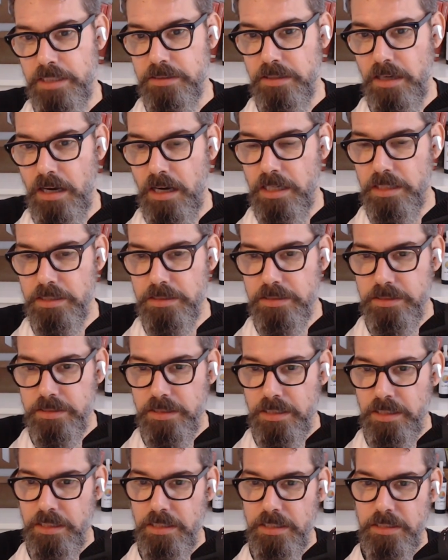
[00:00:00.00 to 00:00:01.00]
art.
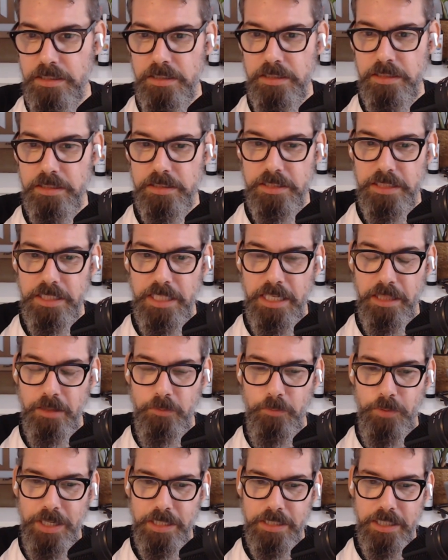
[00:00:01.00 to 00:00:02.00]

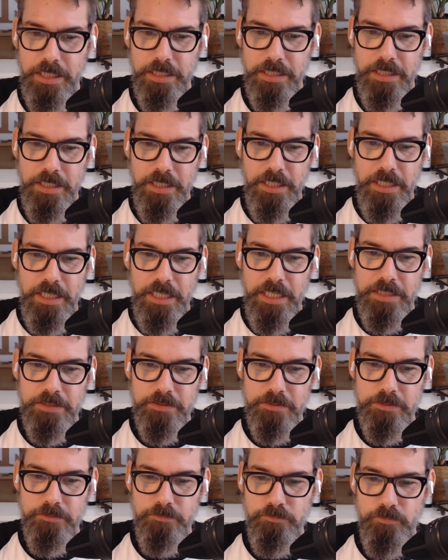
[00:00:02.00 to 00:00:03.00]
Kiara Wanga,
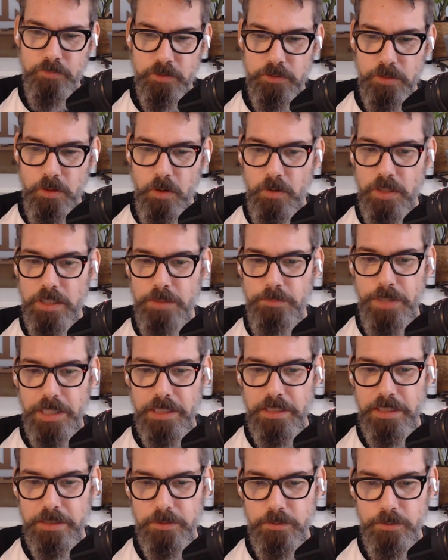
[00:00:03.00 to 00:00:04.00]
and slowly by
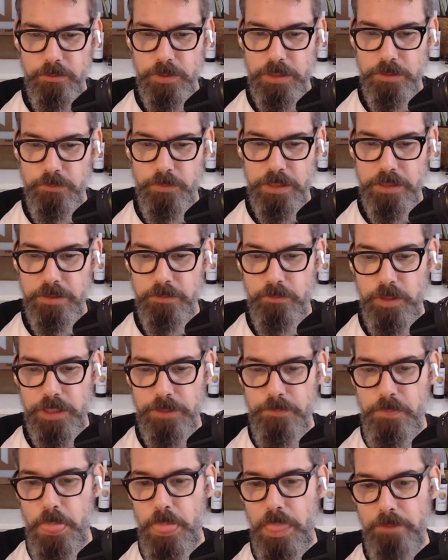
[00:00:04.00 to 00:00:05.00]
little
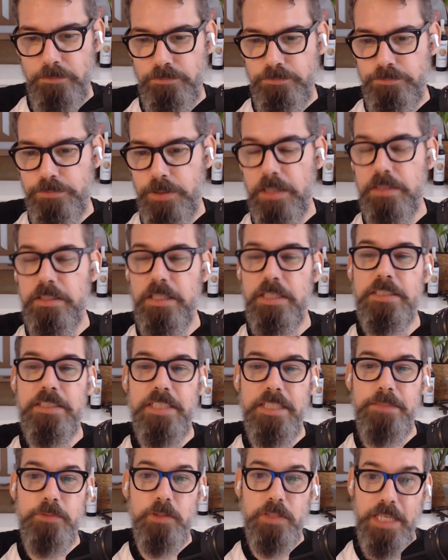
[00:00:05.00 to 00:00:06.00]
we brought a
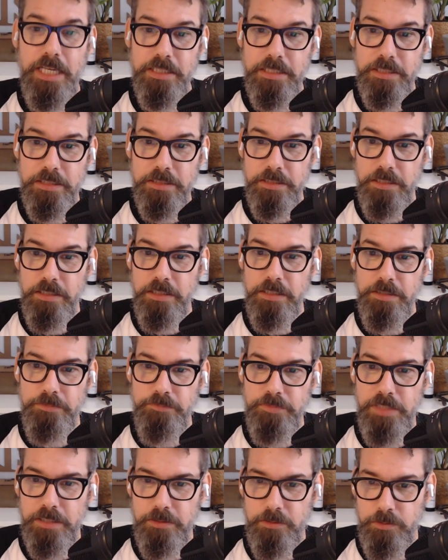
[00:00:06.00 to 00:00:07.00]
team together
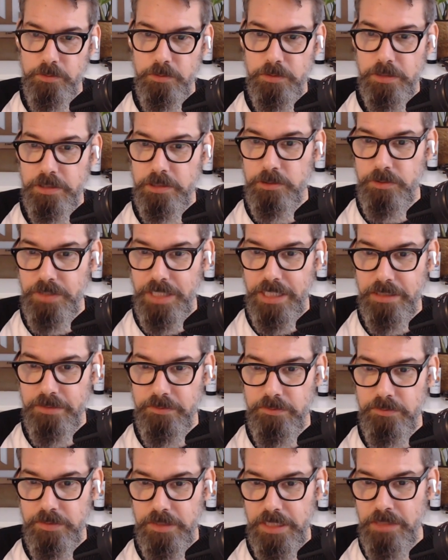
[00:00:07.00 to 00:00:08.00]
that could create
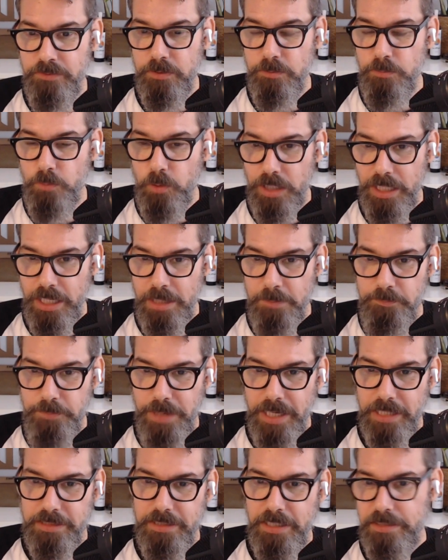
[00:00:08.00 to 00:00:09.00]
even more
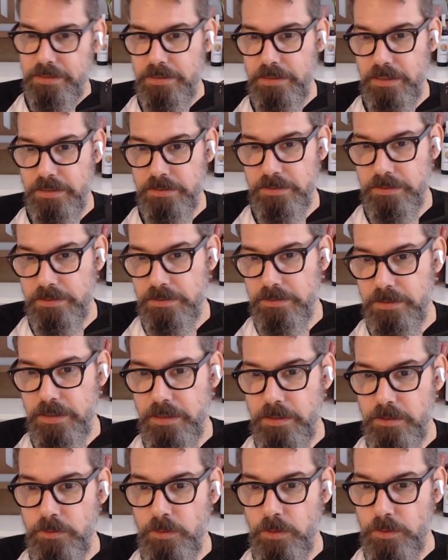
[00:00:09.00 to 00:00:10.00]
impact than just
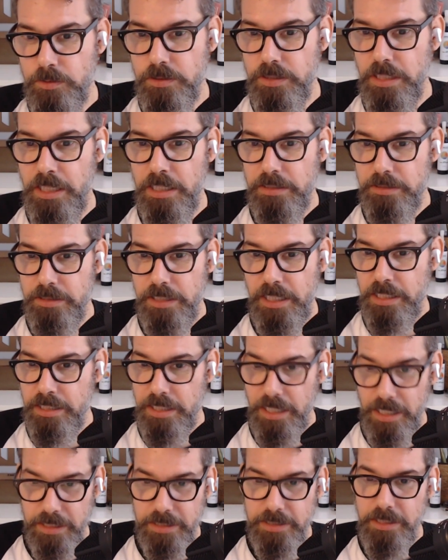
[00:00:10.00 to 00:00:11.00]
Luc
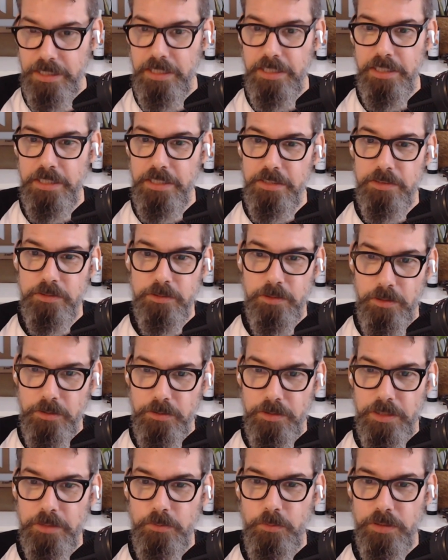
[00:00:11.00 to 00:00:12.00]
and I.
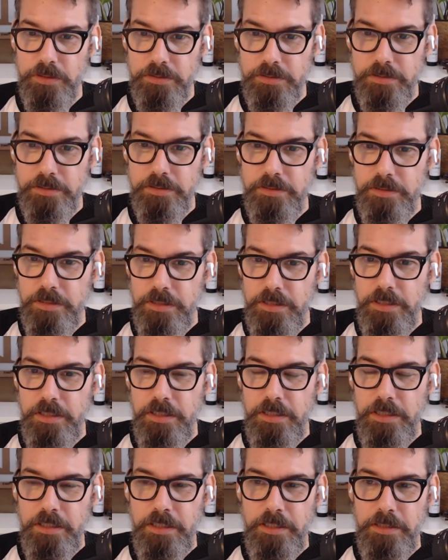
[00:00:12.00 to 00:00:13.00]
So it was
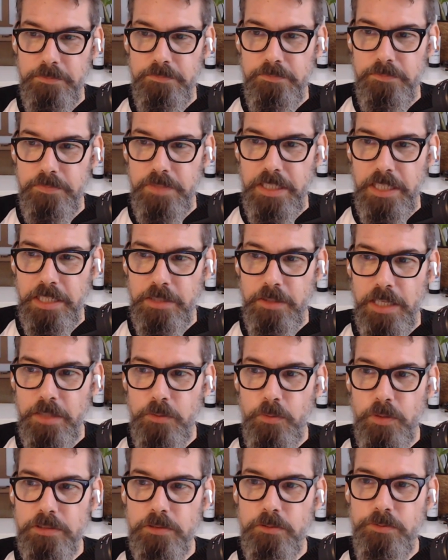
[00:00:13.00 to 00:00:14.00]
a
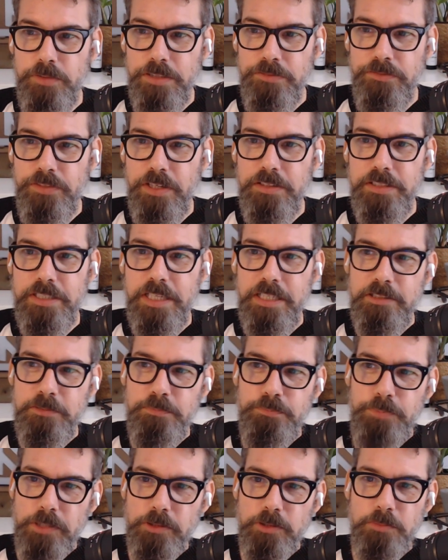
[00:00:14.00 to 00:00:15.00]
very nice
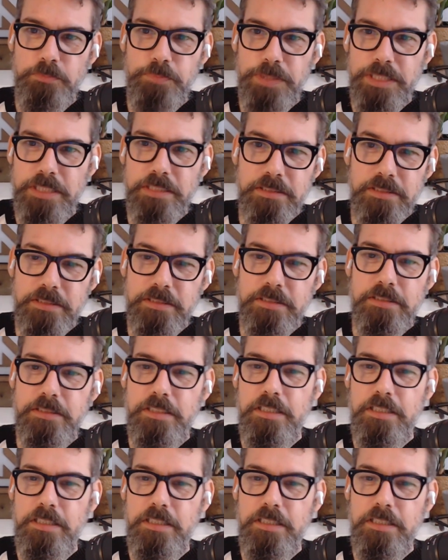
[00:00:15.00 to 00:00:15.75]
puzzle pieces